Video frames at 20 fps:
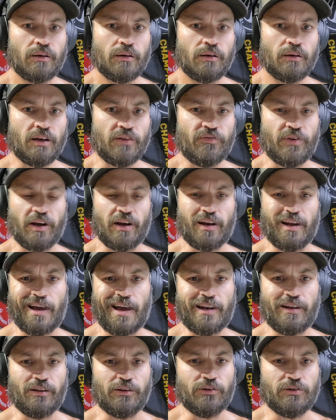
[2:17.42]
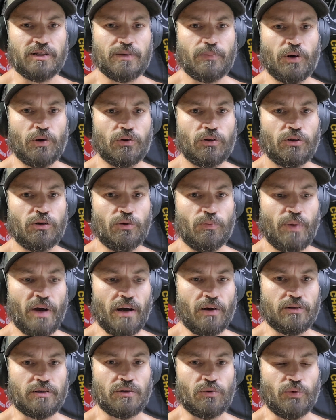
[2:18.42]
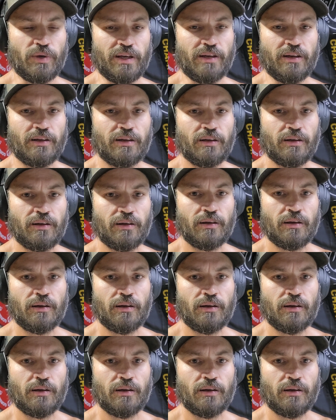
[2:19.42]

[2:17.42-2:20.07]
I figured I had to lose about 2 pounds a week.